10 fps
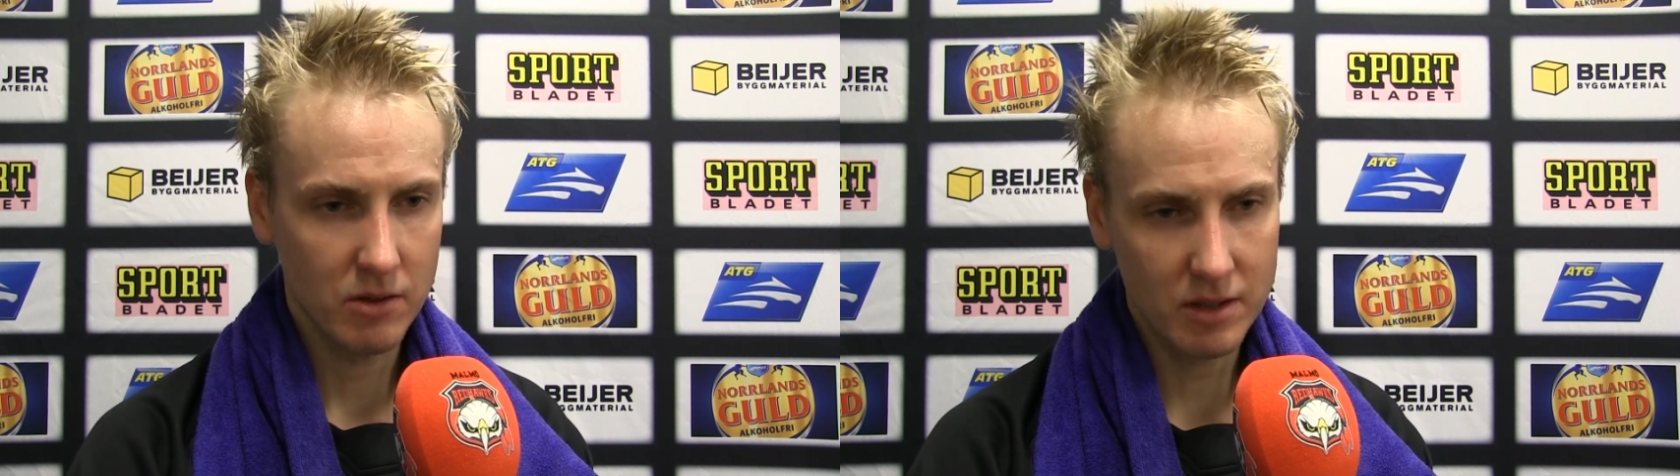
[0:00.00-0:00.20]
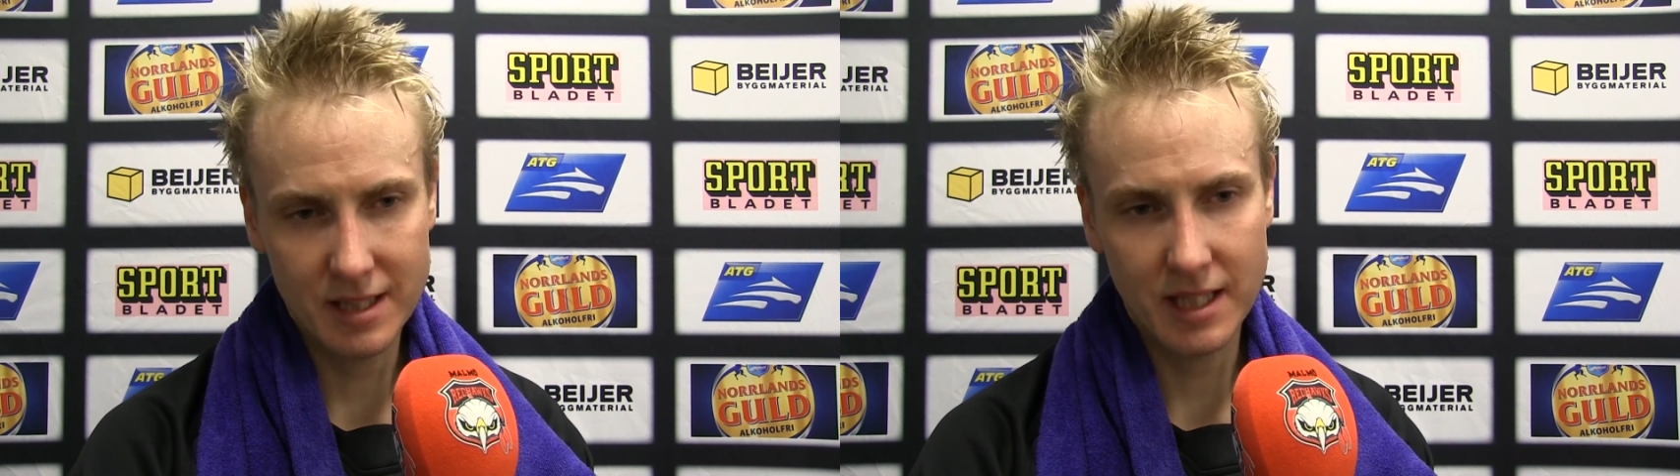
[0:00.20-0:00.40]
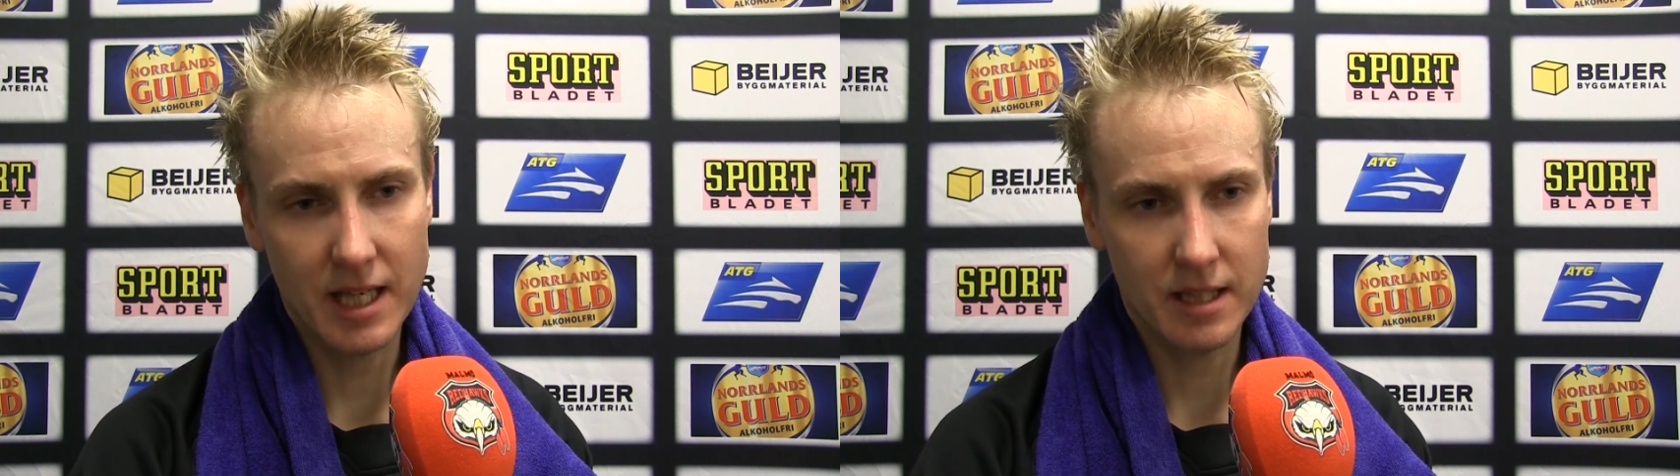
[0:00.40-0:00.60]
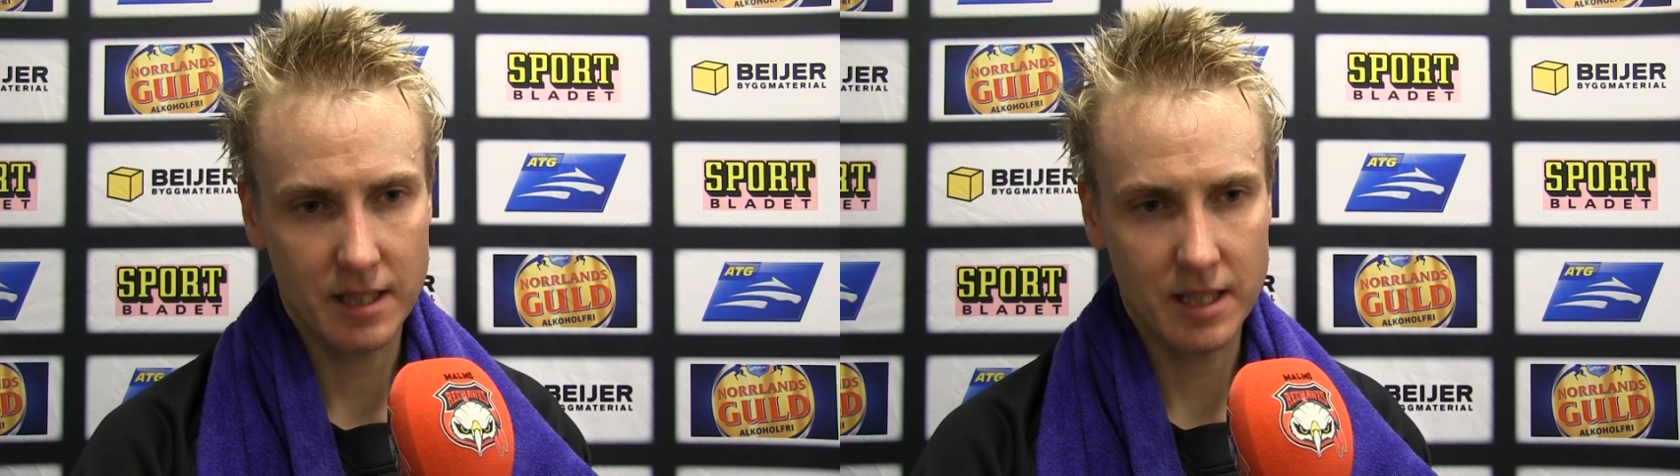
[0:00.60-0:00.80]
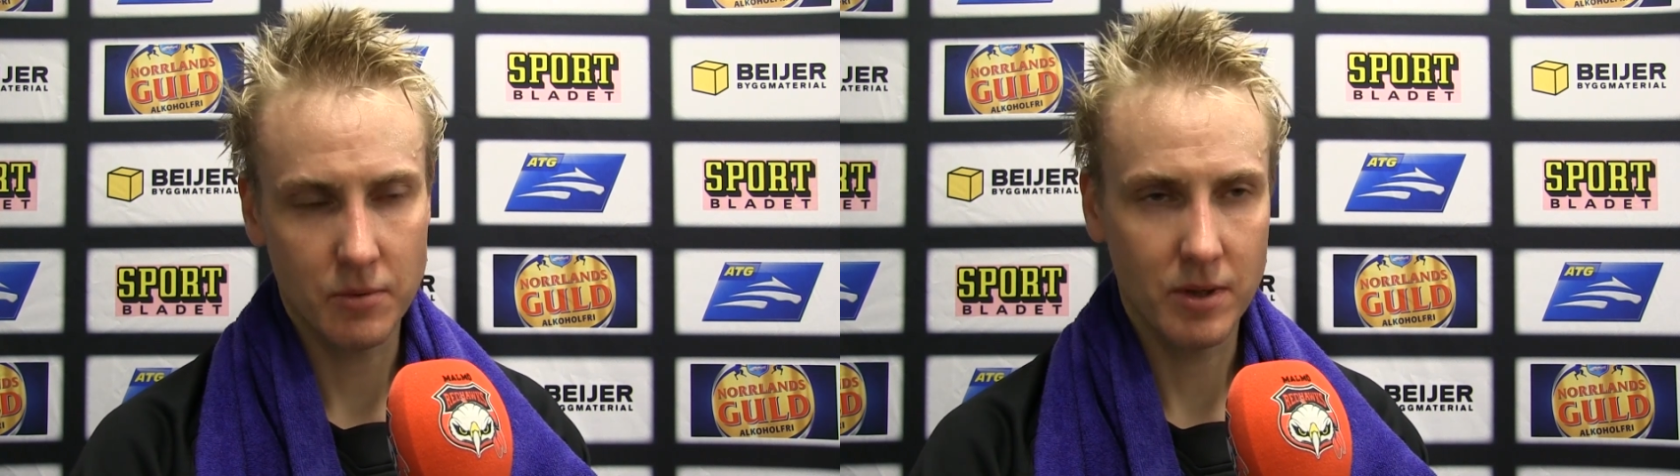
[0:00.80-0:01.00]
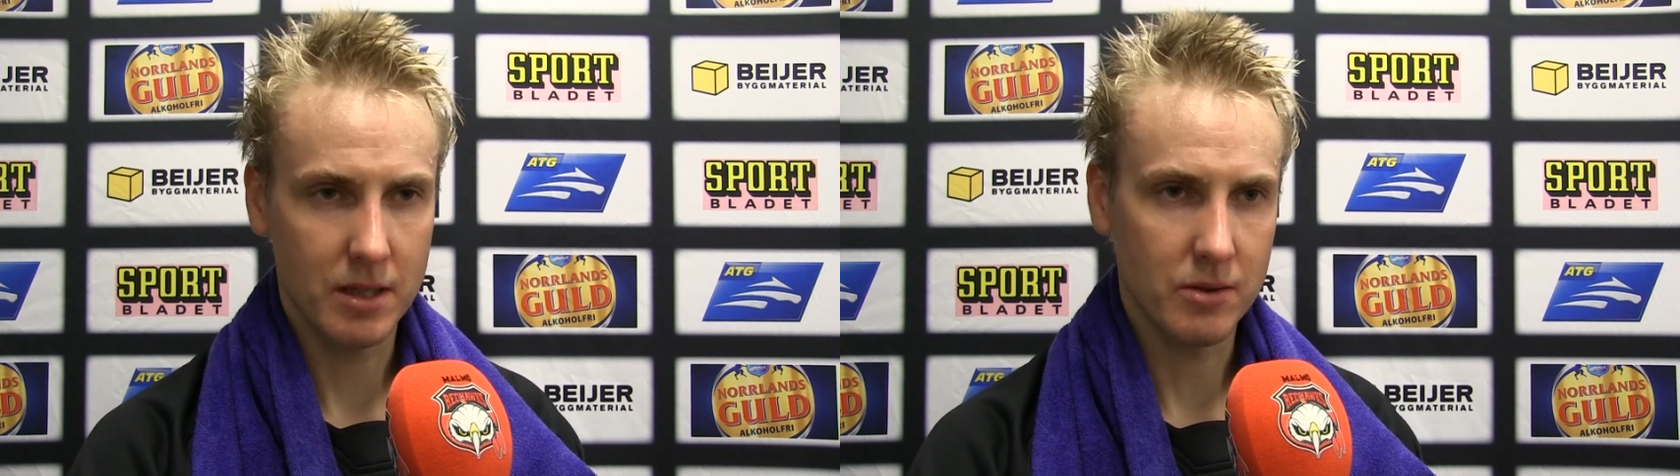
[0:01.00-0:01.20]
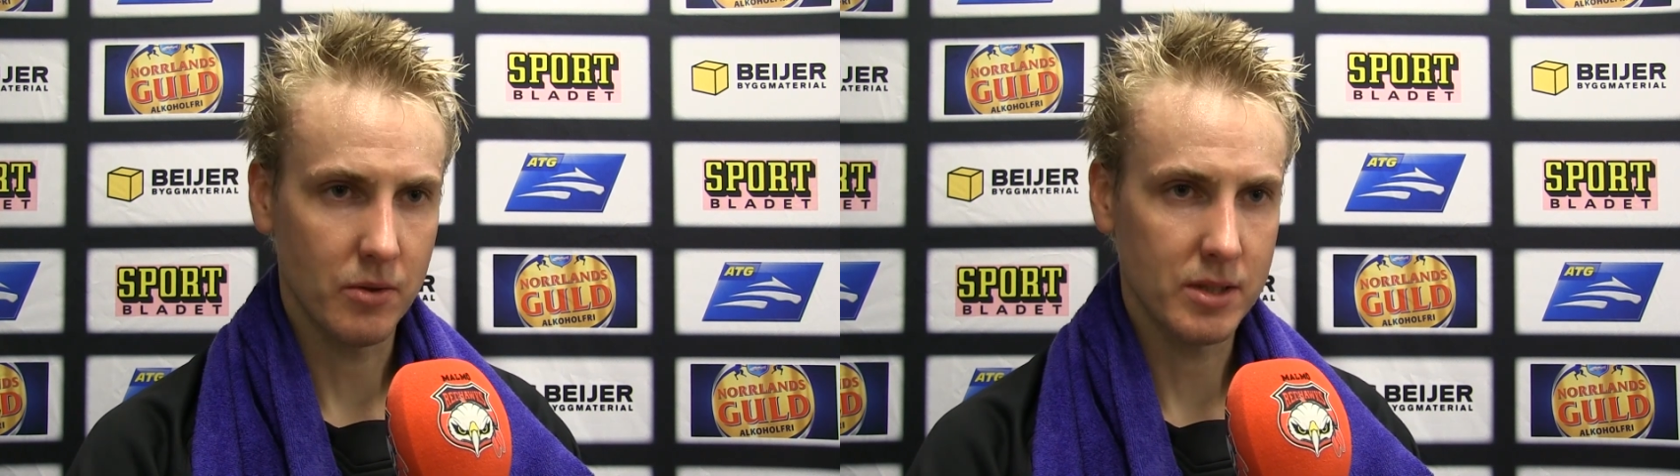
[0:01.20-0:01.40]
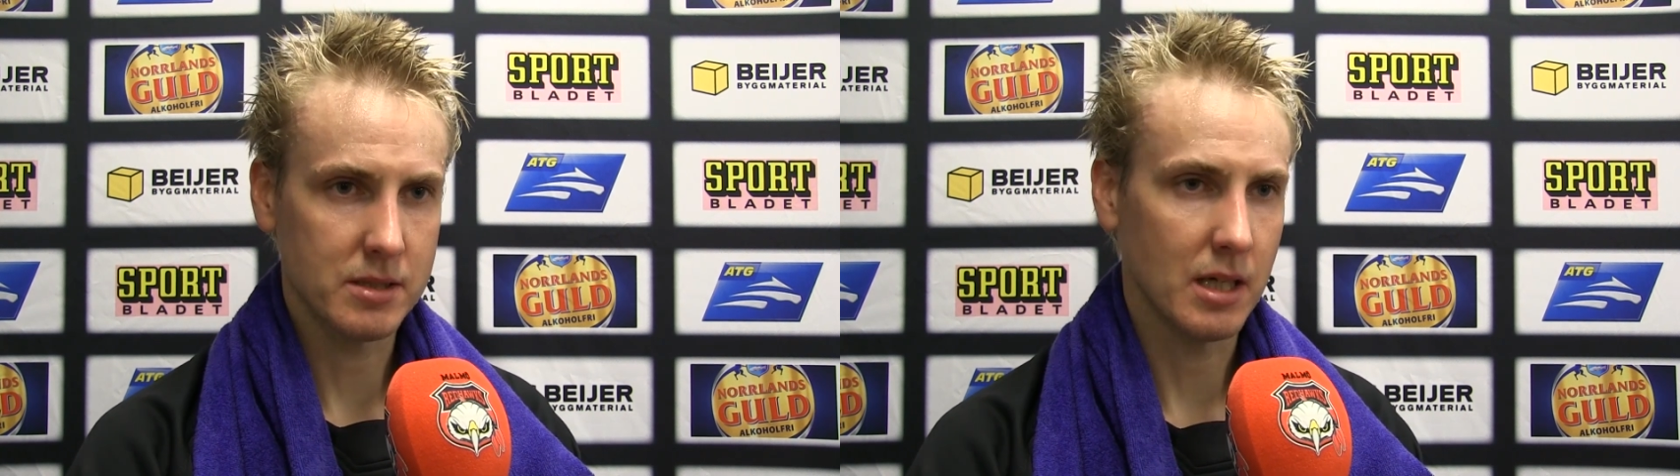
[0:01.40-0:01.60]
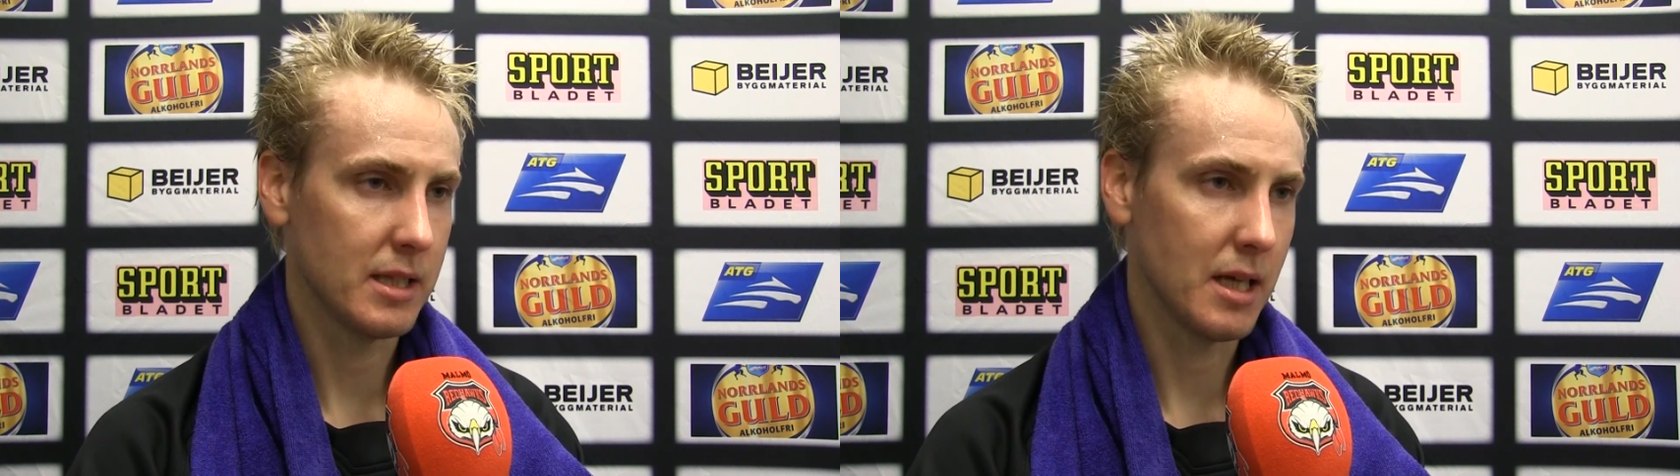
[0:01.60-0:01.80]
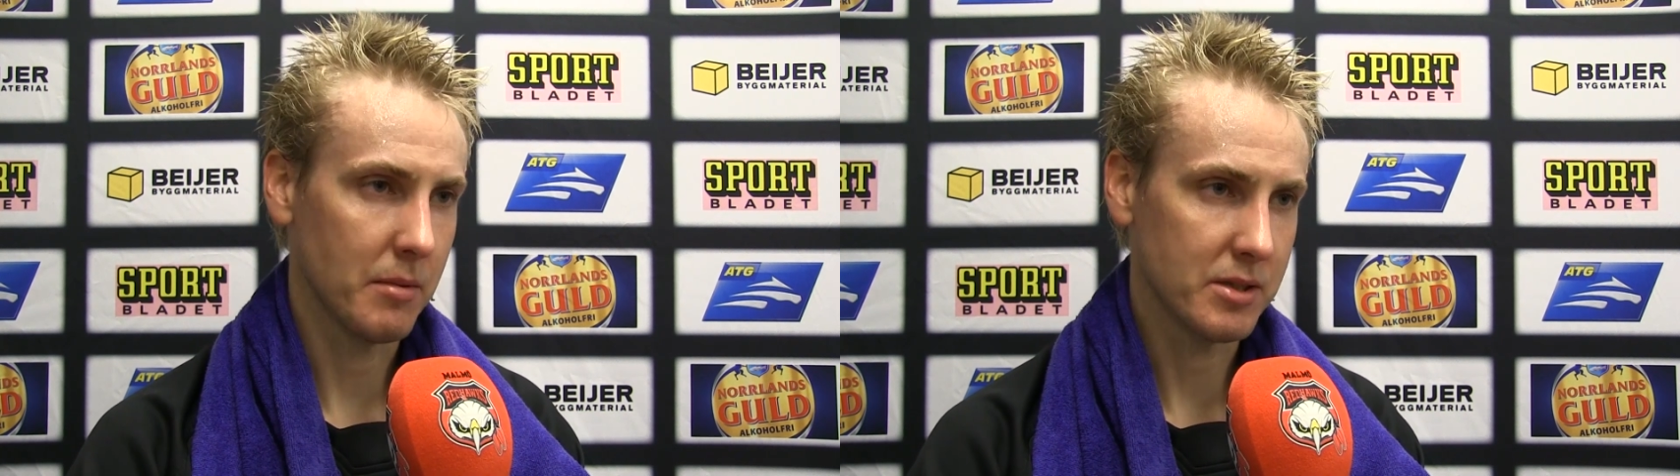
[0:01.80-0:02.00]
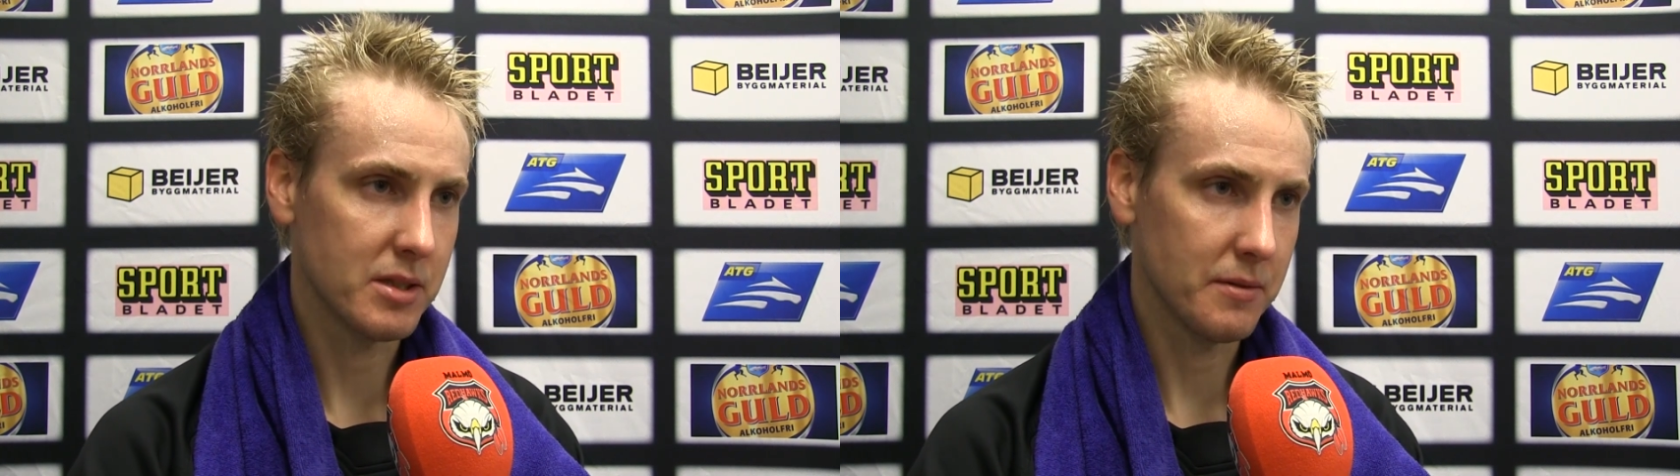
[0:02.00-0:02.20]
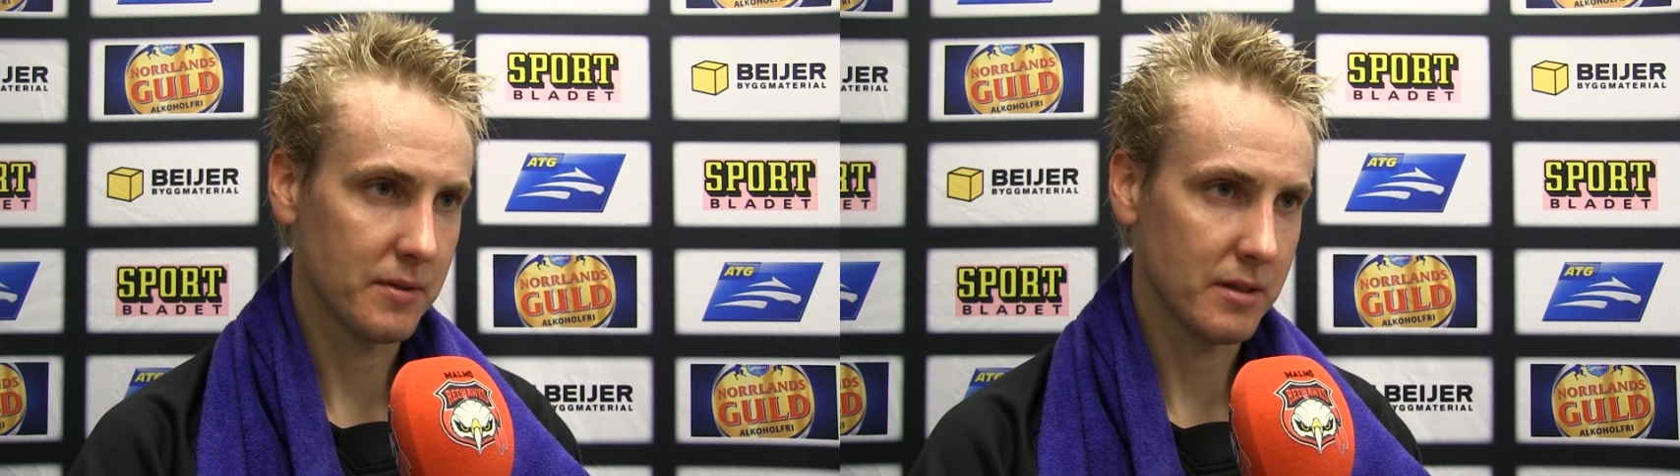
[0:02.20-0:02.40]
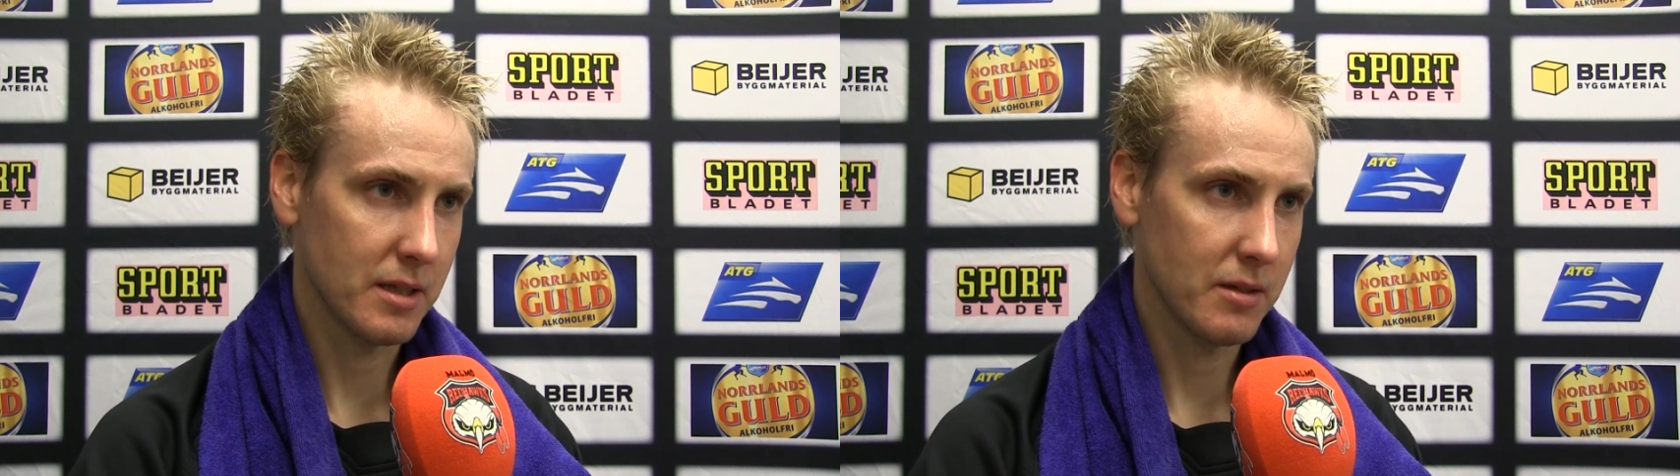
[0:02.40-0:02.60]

in the end, anyway, you know, it's not that much different